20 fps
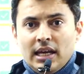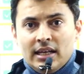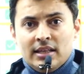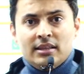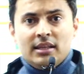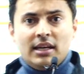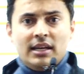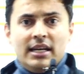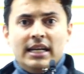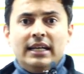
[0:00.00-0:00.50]
in
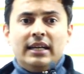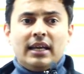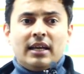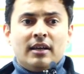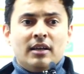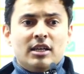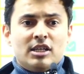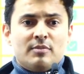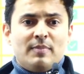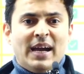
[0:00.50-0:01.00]
the NEET
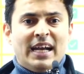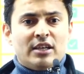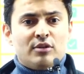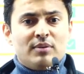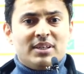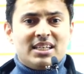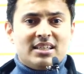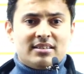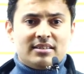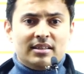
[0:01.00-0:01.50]
English batch,
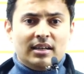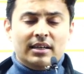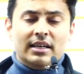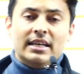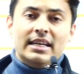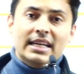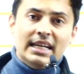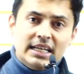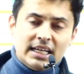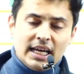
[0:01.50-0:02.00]
which is the
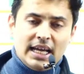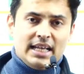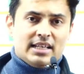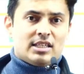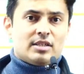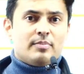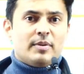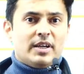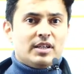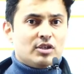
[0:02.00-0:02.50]
NEET
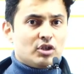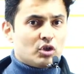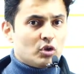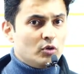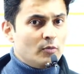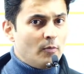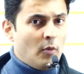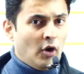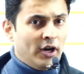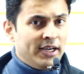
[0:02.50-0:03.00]
Express
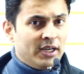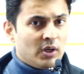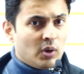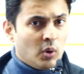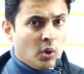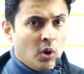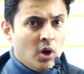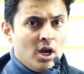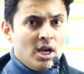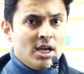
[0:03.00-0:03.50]
2.0.